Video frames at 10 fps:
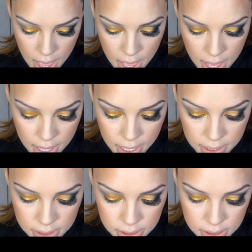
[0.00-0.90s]

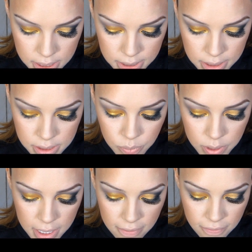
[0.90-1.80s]
And this is a
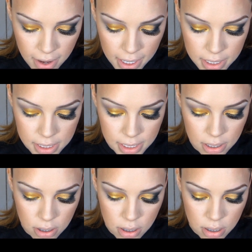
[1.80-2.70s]
really fine
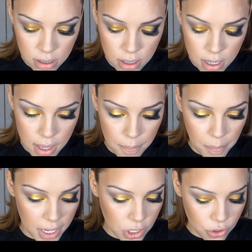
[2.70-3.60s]
glitter,
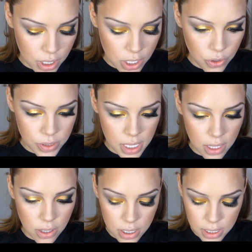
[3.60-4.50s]
but you can use
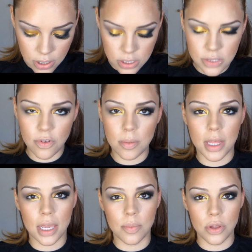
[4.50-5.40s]
other glitters from
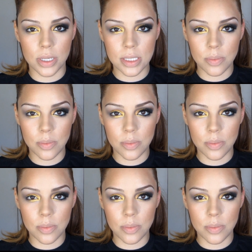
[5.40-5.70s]
like beauty